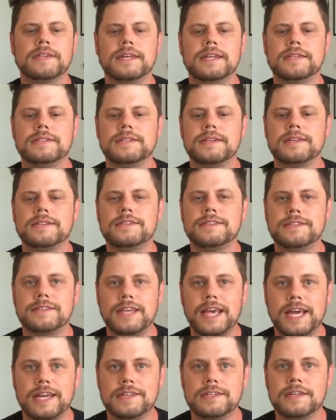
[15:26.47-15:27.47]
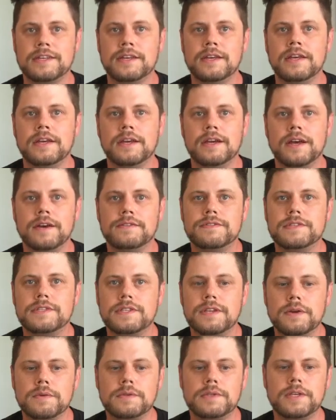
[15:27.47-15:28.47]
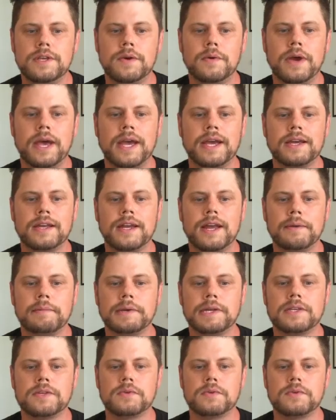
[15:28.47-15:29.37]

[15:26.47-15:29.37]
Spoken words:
It is a set of socioeconomic